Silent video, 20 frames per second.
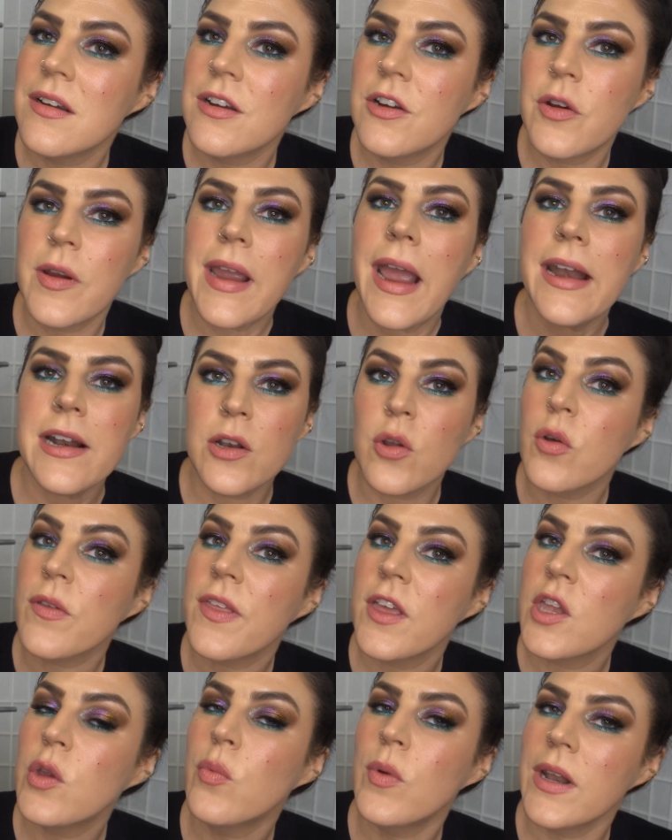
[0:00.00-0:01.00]
create a look
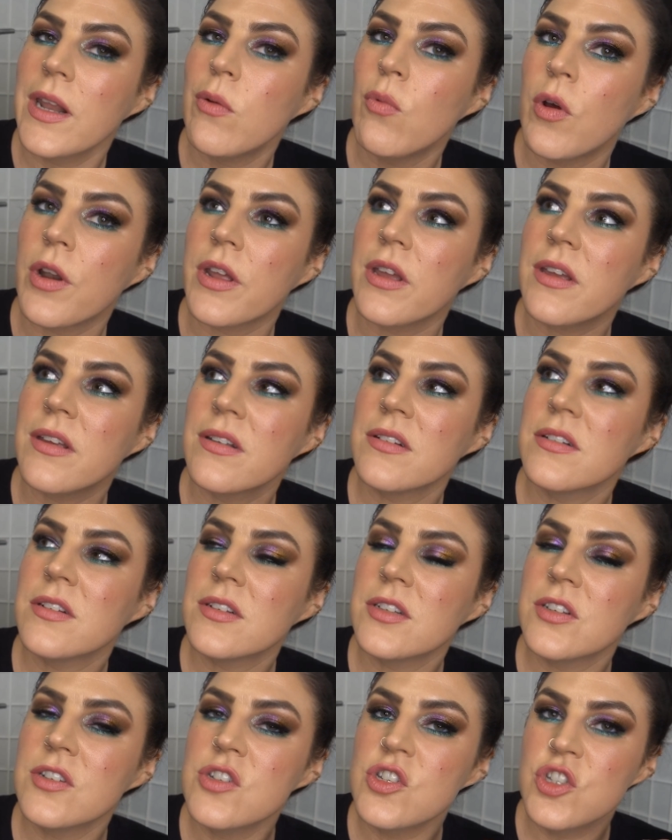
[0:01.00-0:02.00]
that you really want to
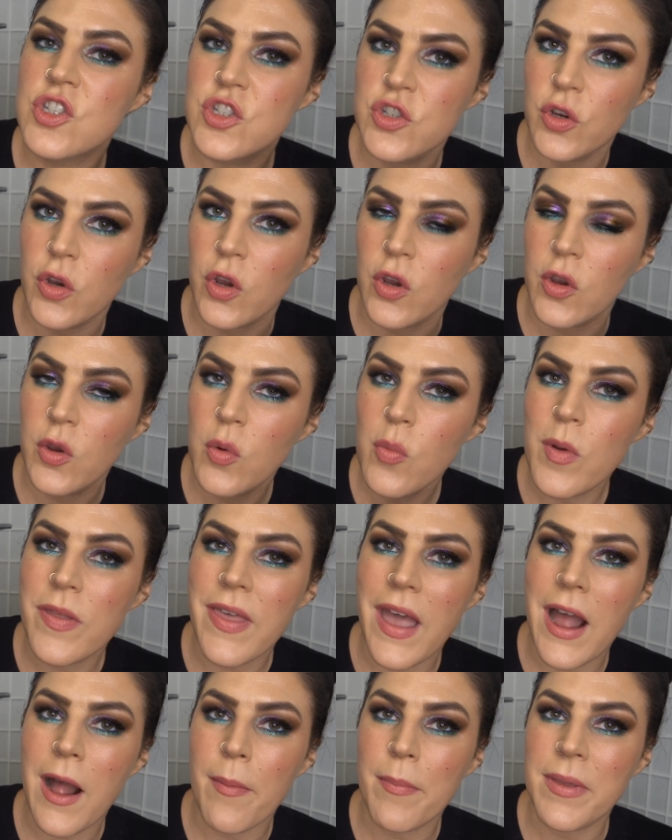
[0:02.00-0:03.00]
do
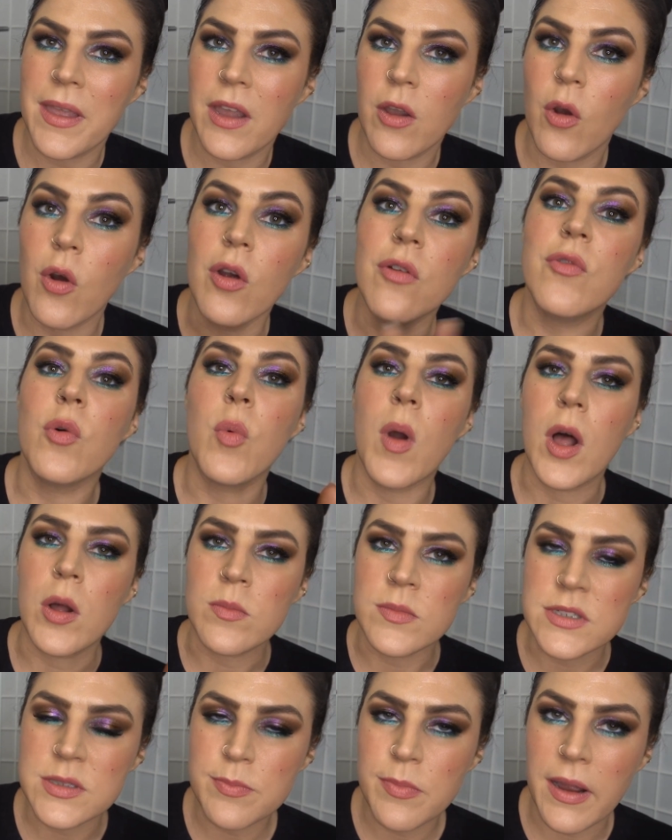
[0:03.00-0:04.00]
without being
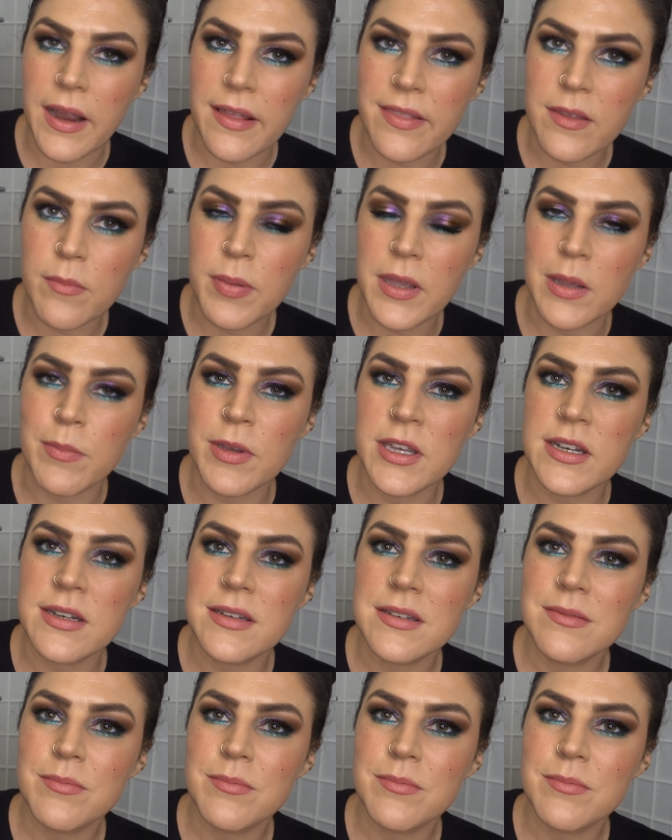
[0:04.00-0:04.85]
overwhelmed by the pigment